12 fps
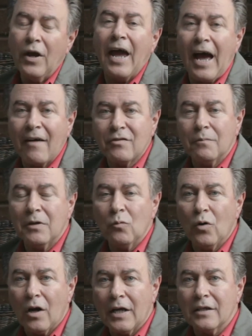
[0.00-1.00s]
we have to
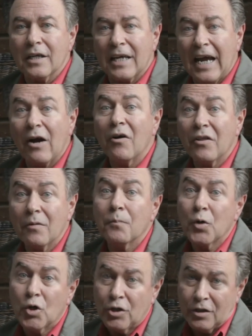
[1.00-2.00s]
be willing to carry
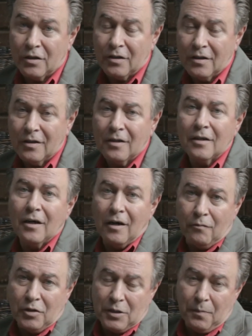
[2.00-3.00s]
the burden
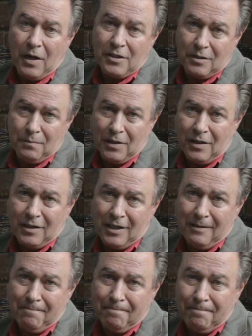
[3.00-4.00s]
of
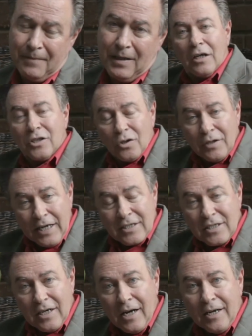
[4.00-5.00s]
responsibility. Until
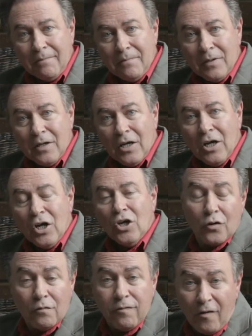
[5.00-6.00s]
next time,
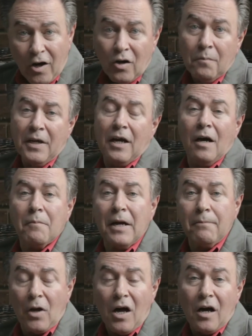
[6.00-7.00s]
you can follow
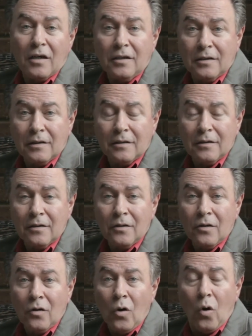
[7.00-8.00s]
me on my blog,
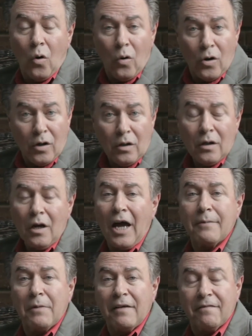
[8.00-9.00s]

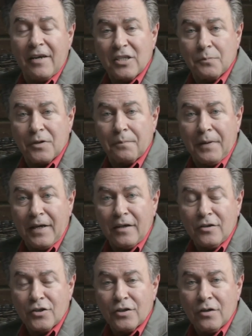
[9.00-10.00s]
or like my
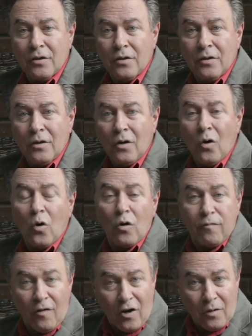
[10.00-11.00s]
Facebook page,
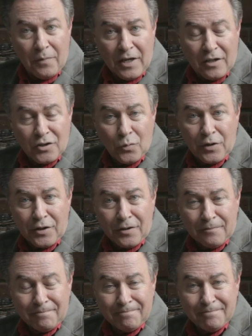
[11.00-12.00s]
or follow me on
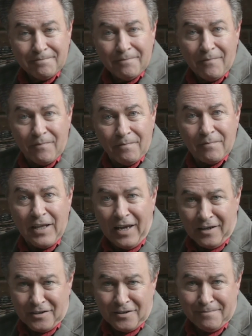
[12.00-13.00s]
Twitter.
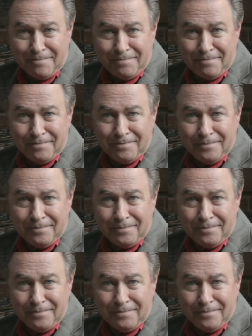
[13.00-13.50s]
Thanks.